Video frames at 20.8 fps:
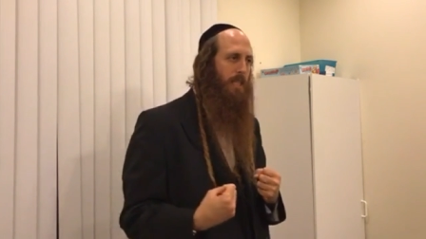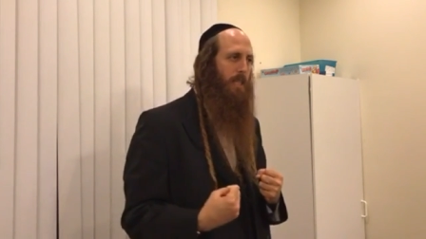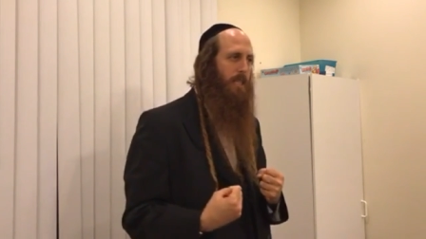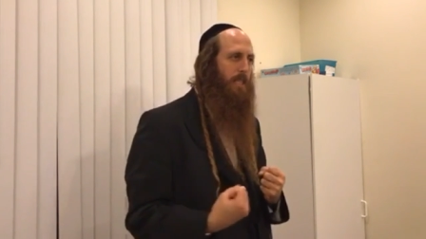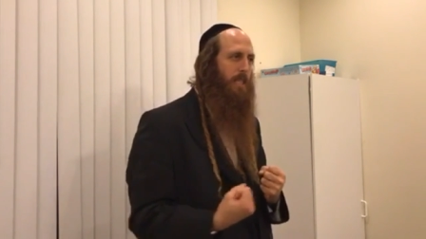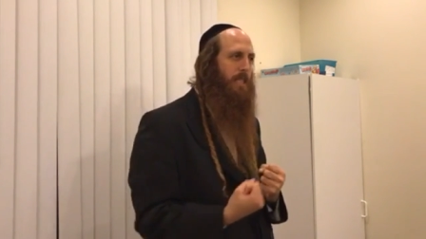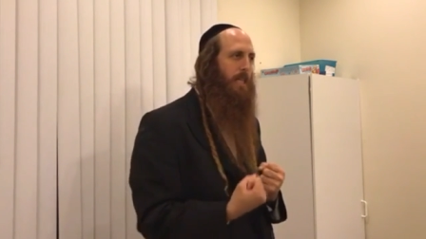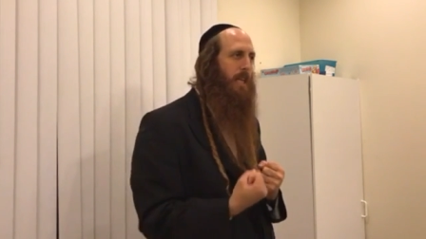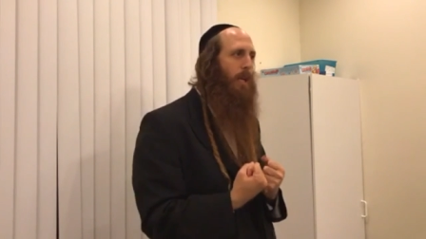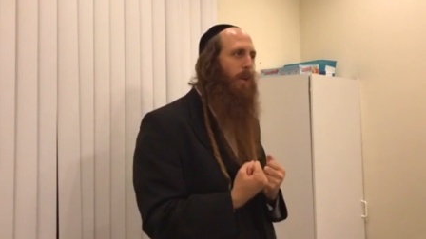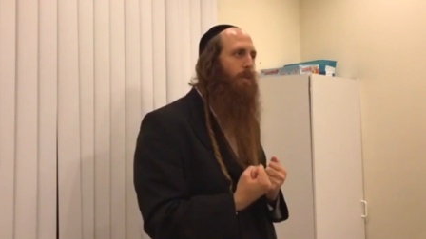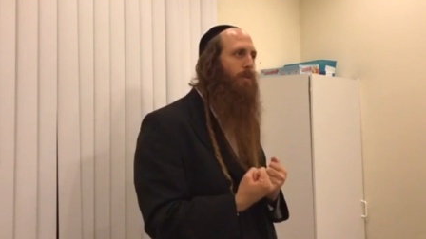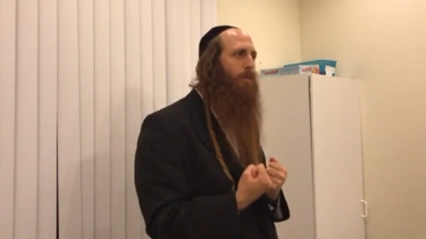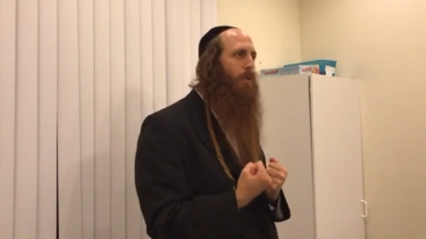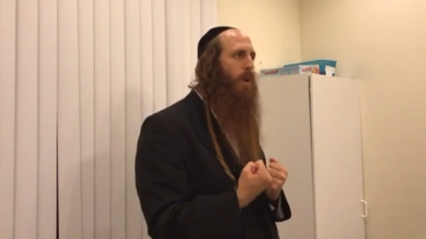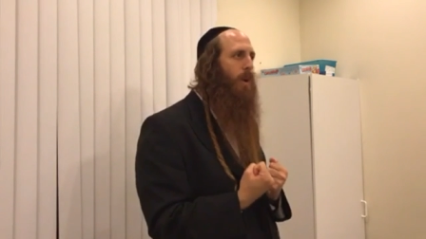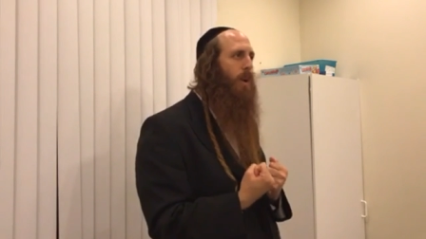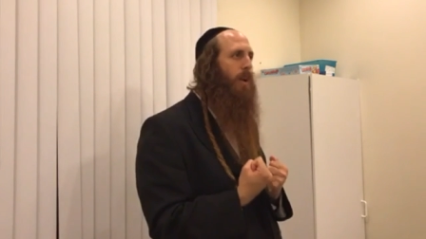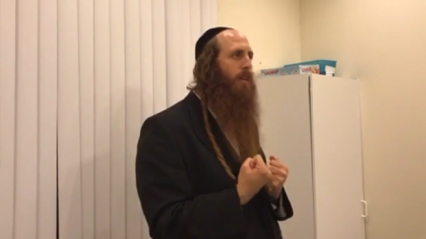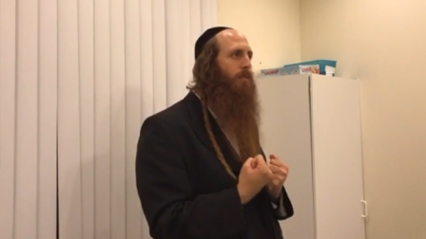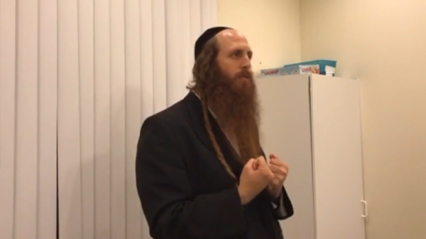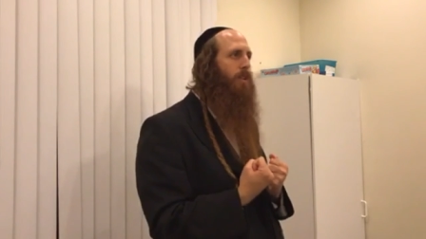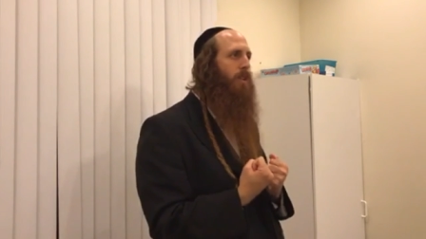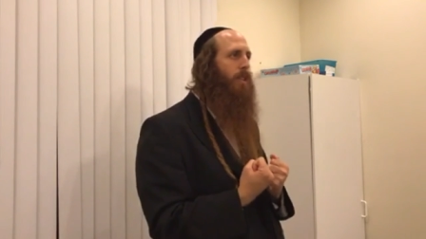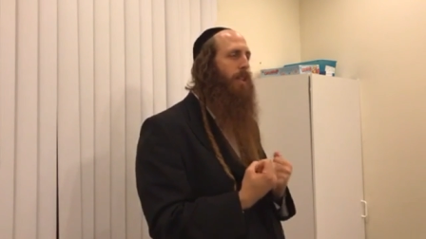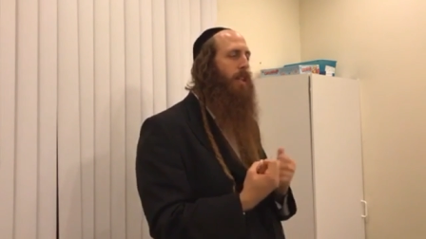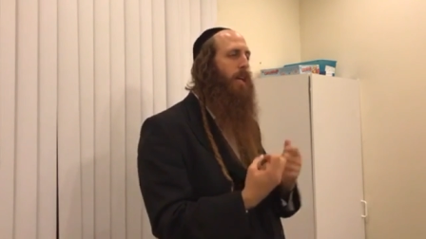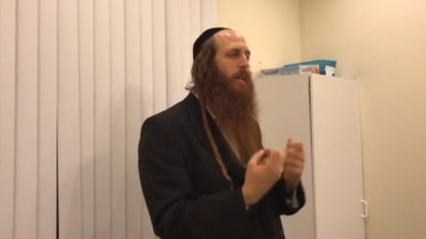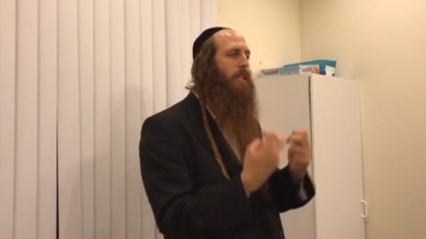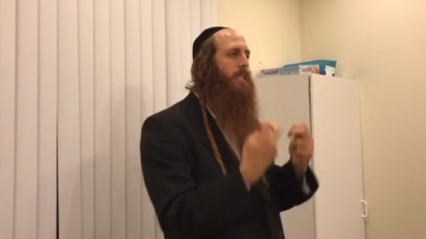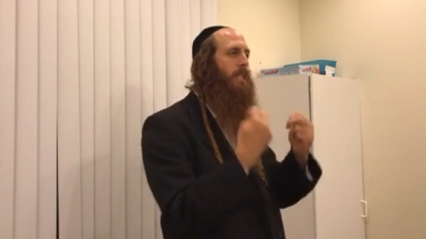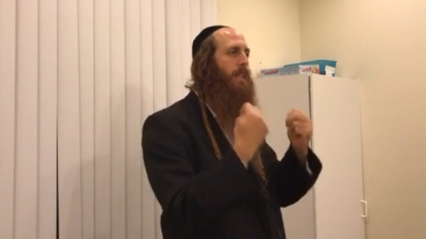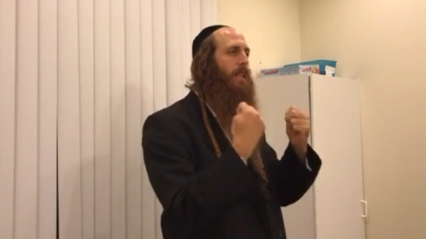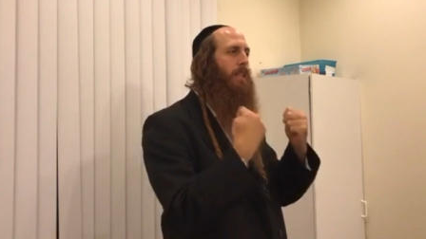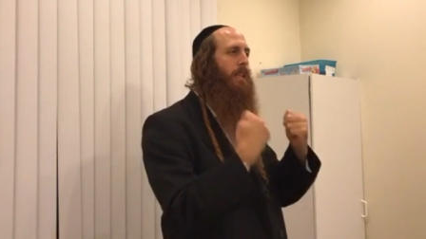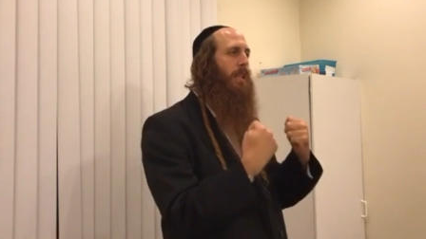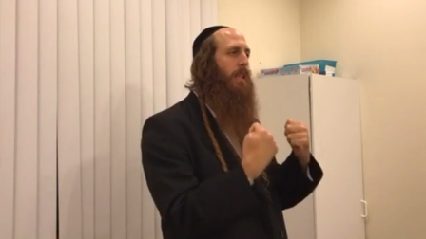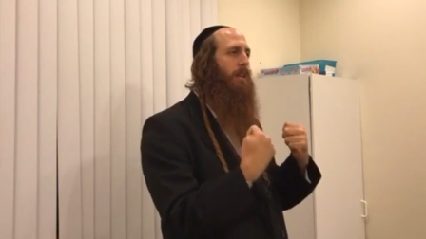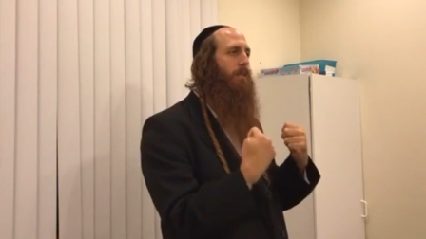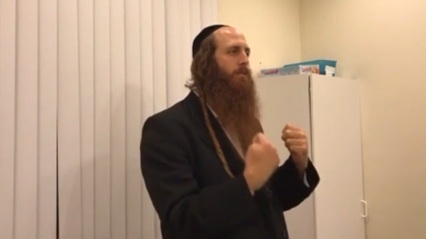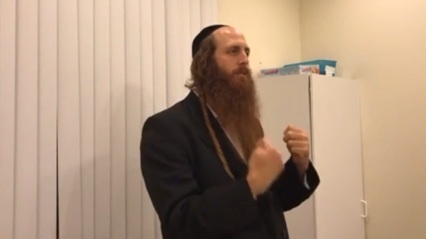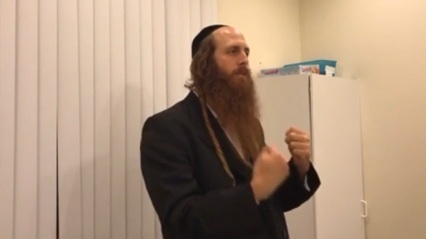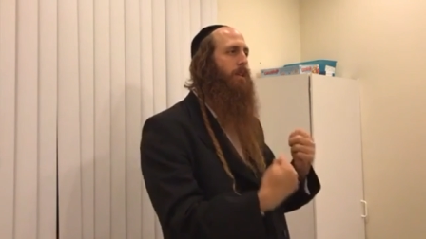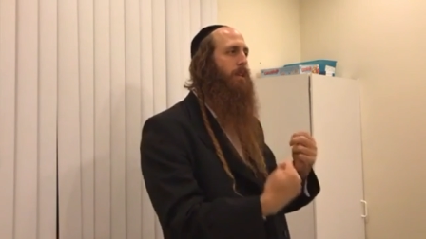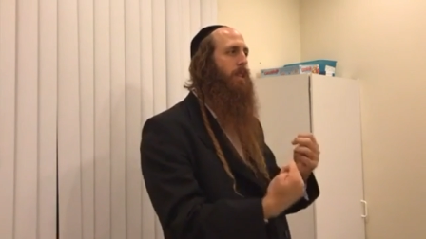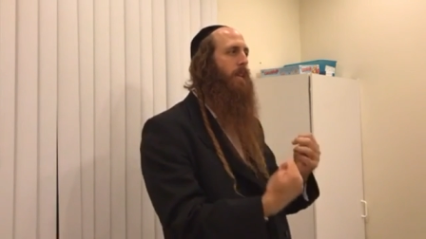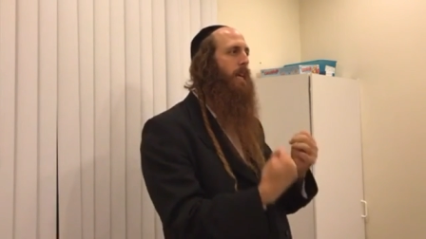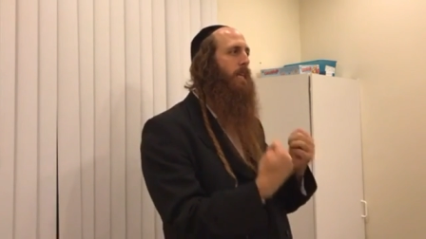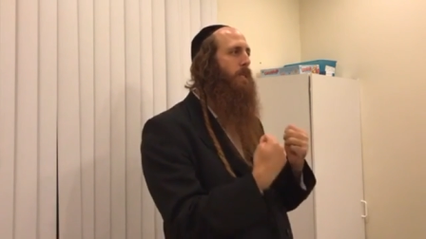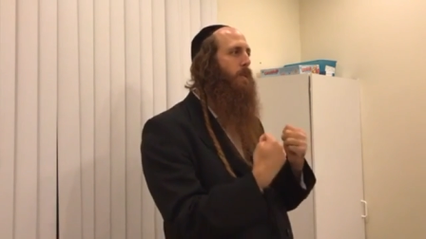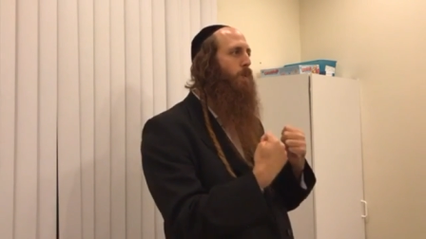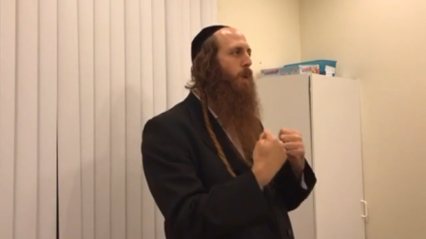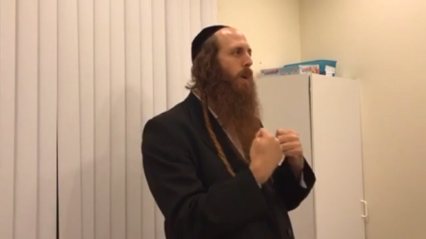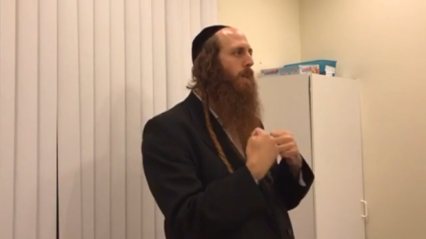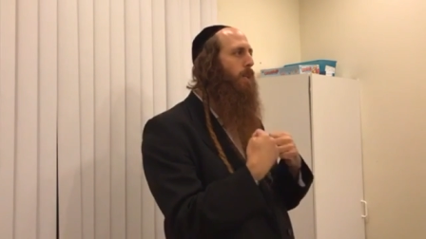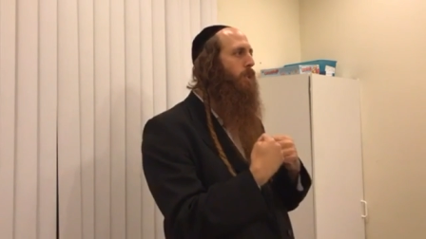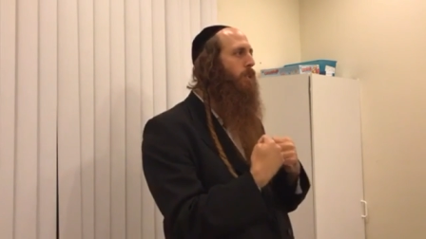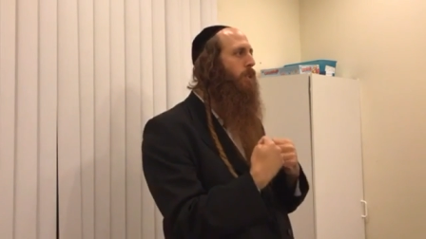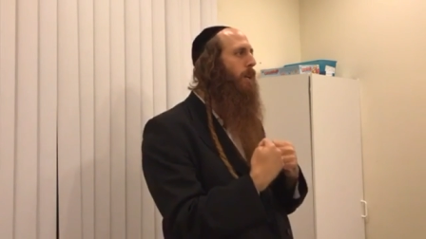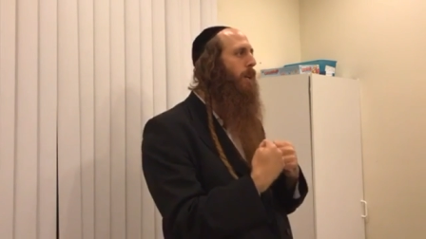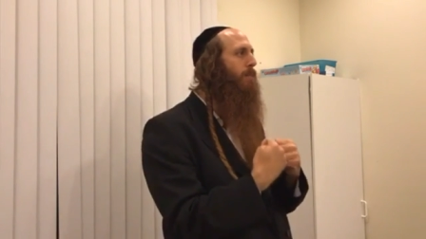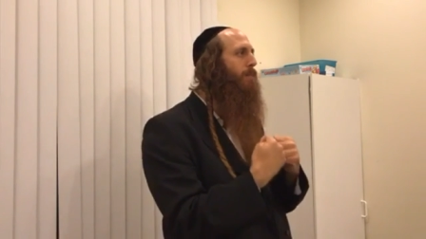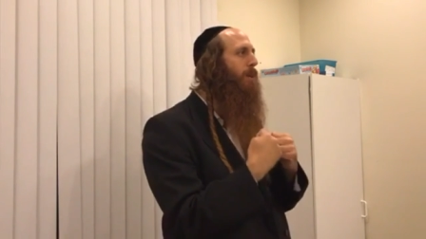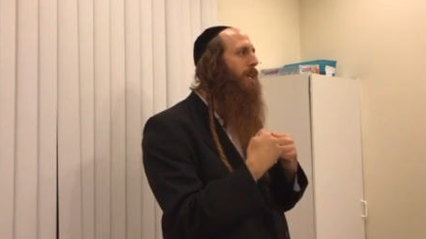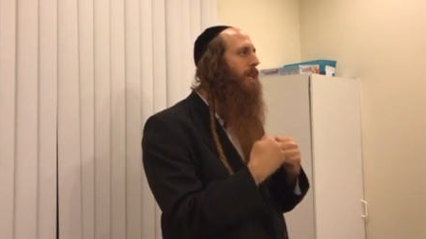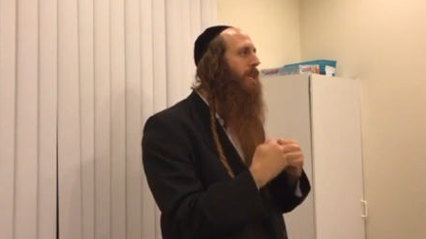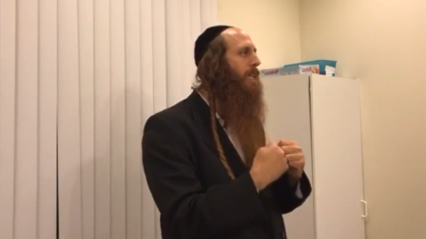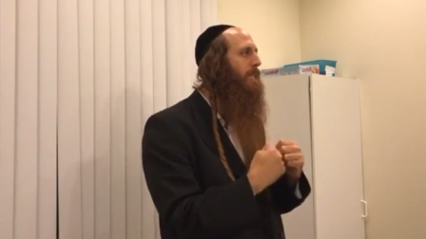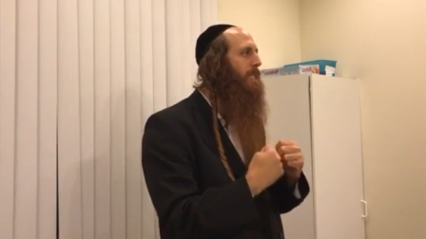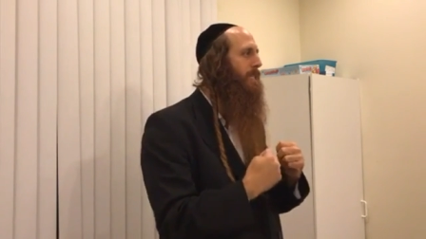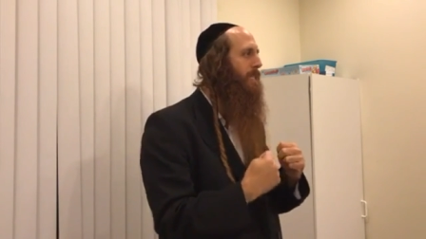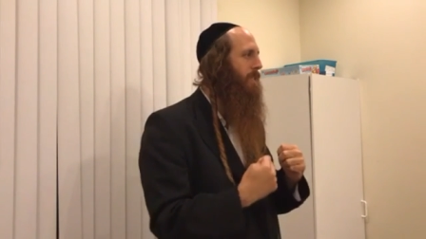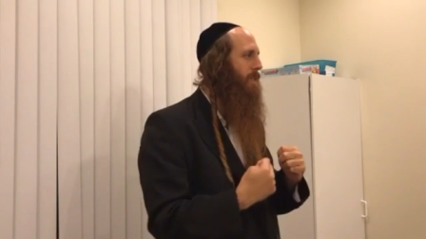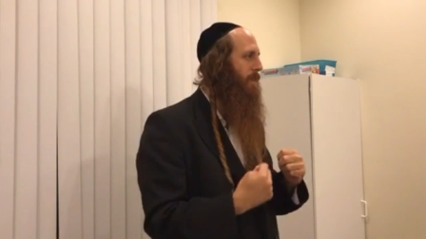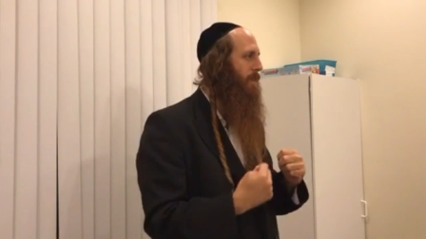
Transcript: inside of your liver, that liver, that's where Hashem is.